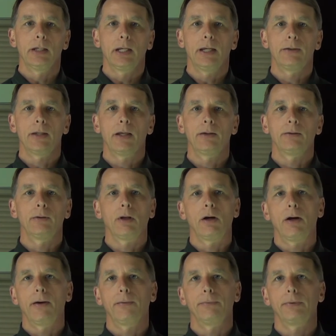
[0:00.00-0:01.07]
And then
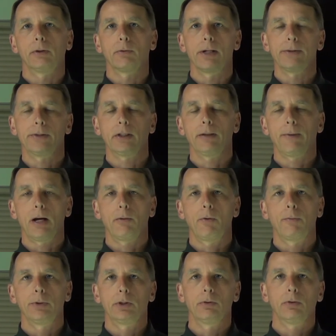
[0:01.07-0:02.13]
the great thing about
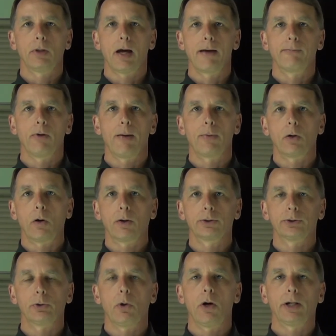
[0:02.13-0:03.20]
when we do a live webinar
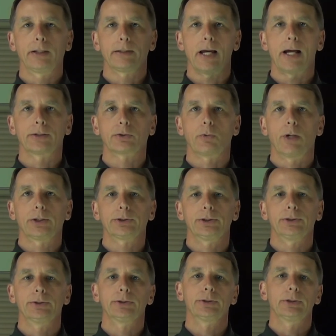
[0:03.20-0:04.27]
is you all get to ask
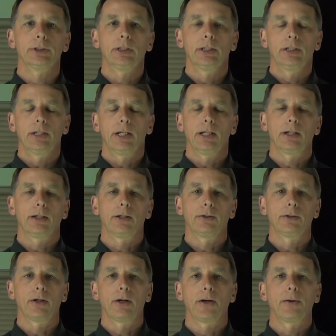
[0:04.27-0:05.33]
questions.
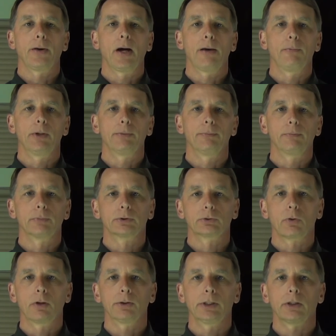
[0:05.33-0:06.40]
And I would
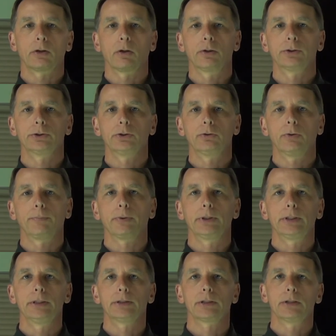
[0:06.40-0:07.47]
strongly encourage you to
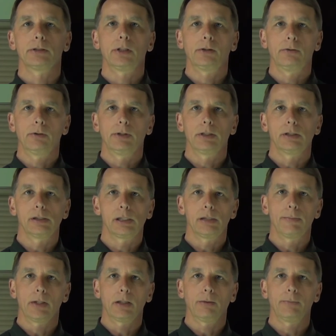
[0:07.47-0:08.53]
please continue to
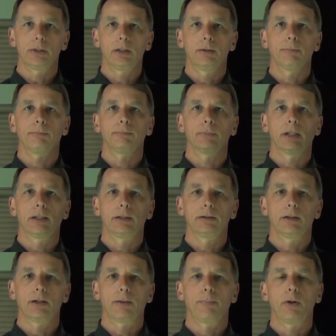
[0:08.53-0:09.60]
email me
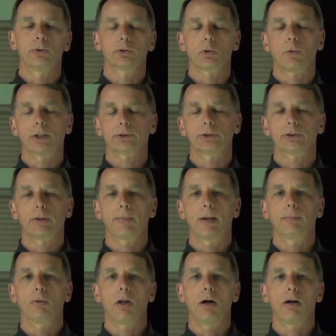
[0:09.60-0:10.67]
and post questions on my
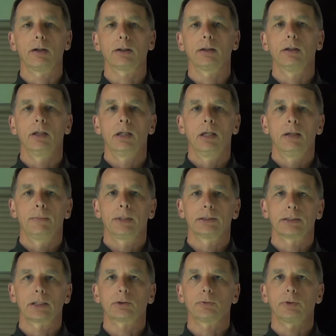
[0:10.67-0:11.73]
blog,
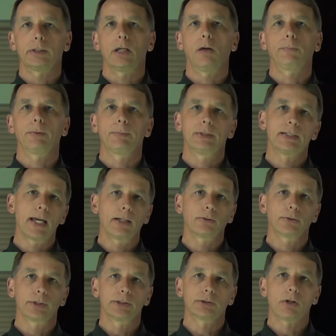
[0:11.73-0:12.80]
because that's really helping me
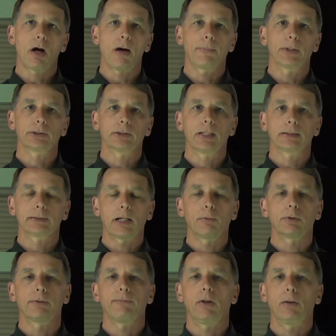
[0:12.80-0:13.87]
tailor these topics, and that's how
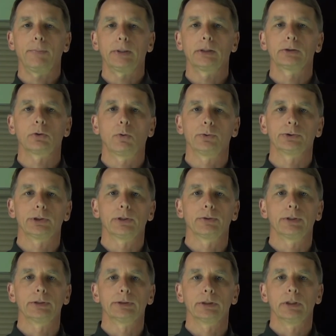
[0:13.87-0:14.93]
we're developing this whole
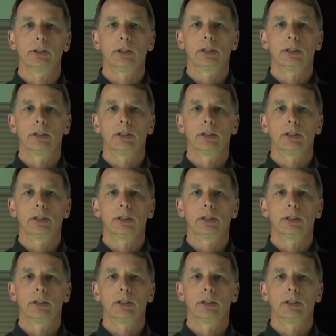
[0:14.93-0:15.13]
series.